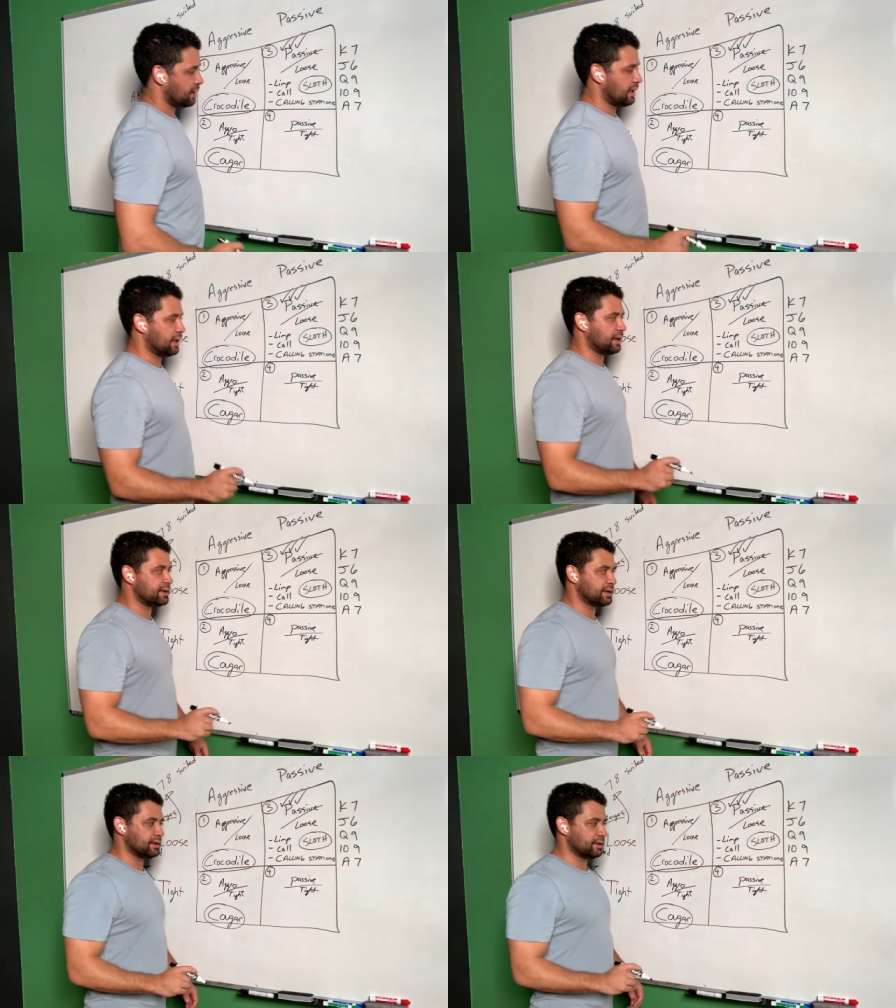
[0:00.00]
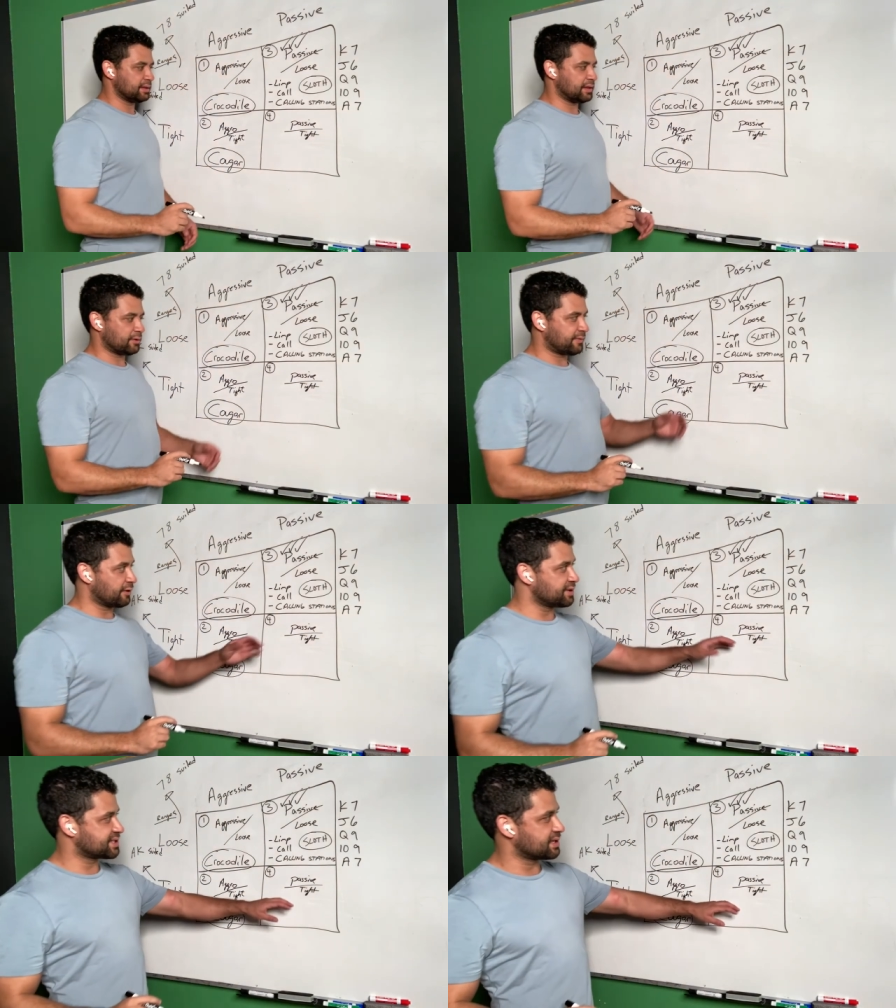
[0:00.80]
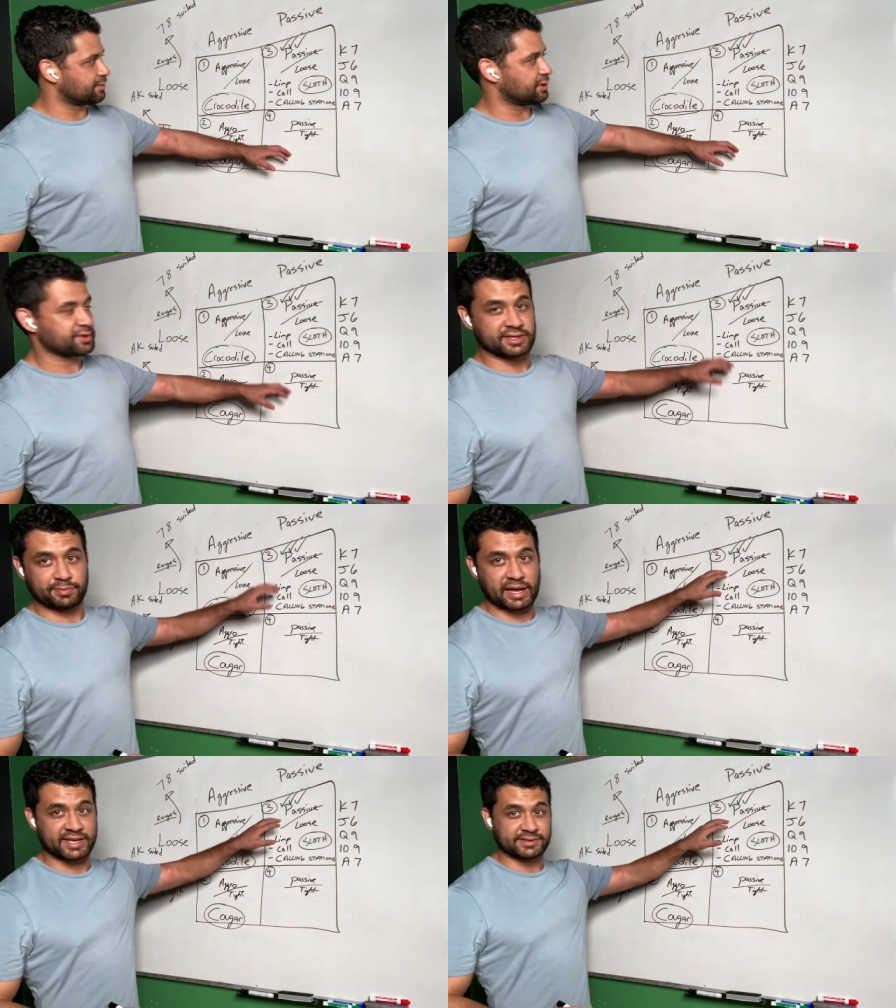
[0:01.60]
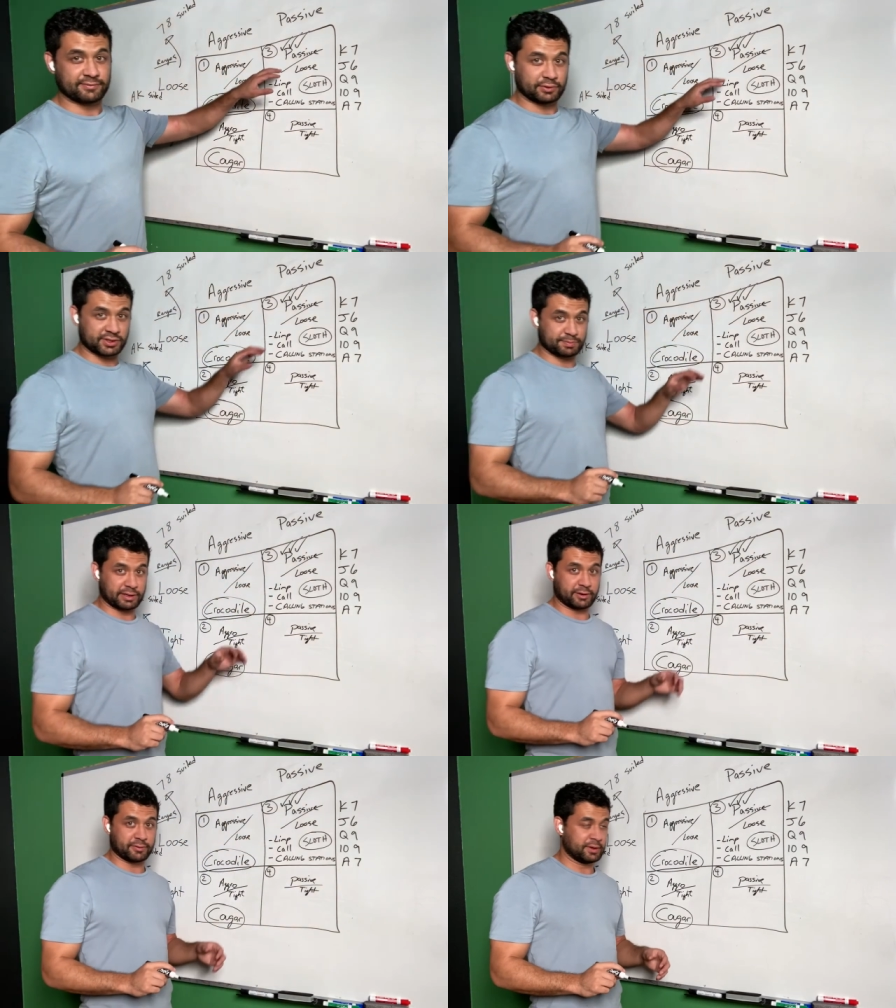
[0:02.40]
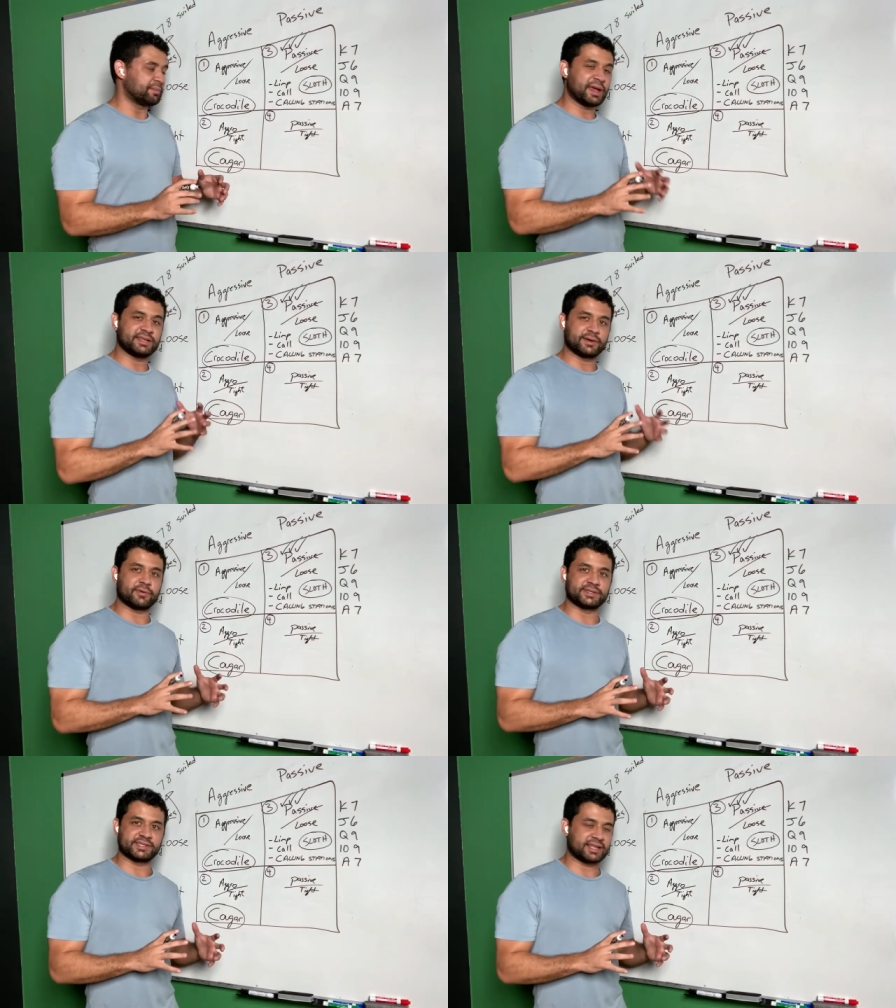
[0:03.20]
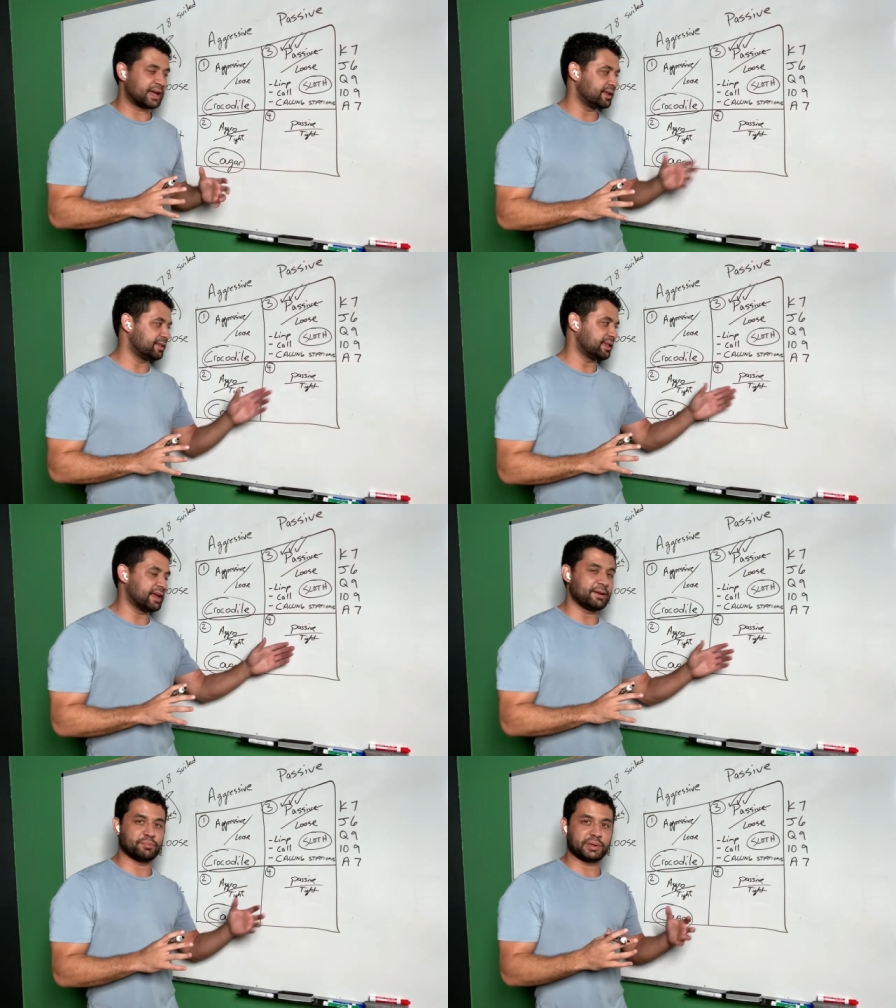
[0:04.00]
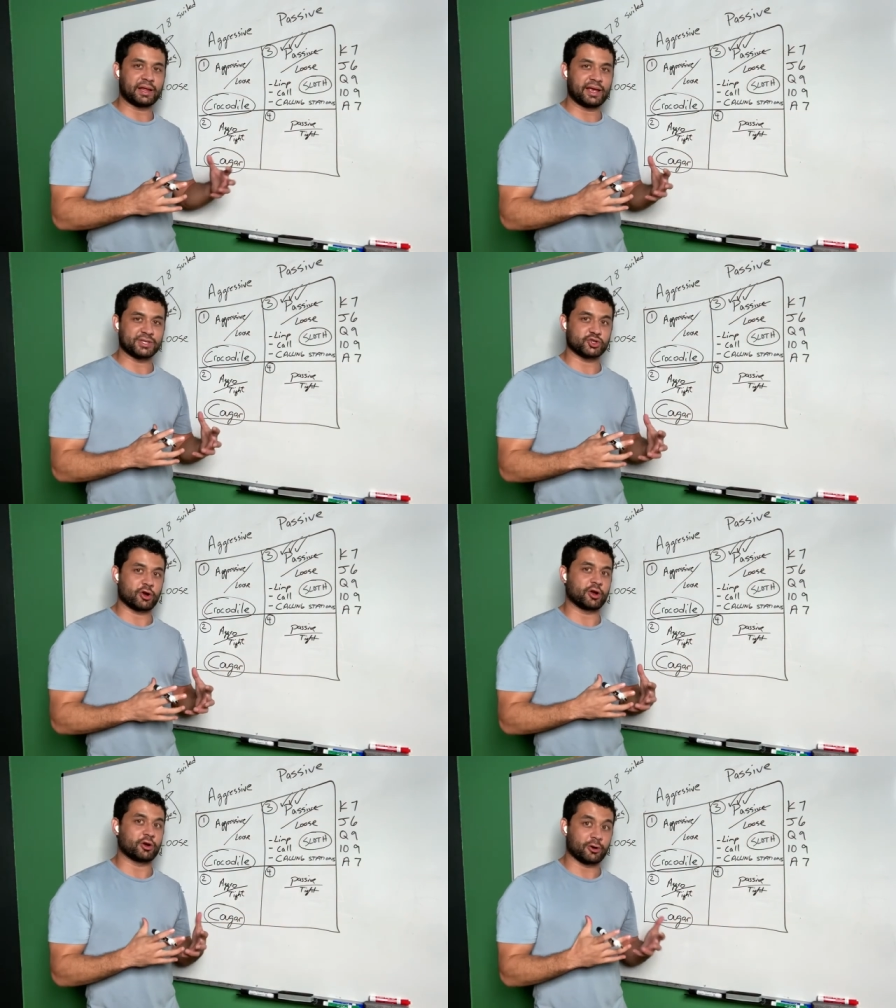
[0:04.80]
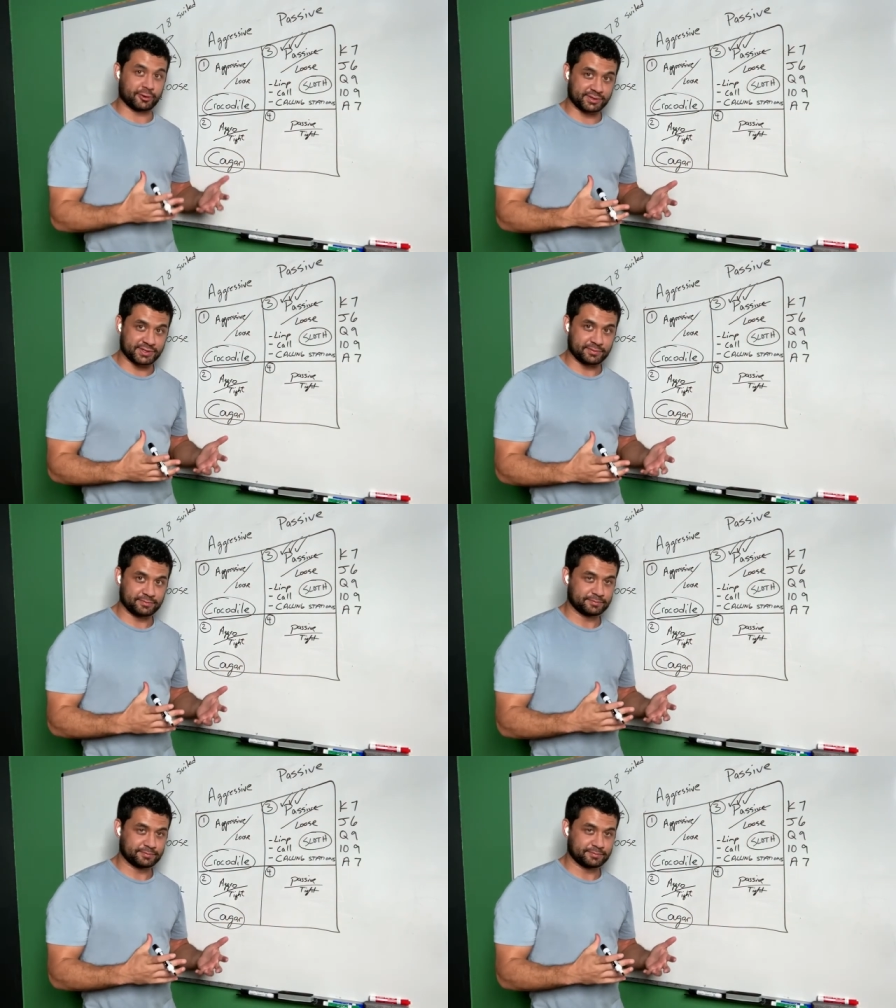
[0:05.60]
And they're very similar to the passive loose player. The main difference is that they play strong cards.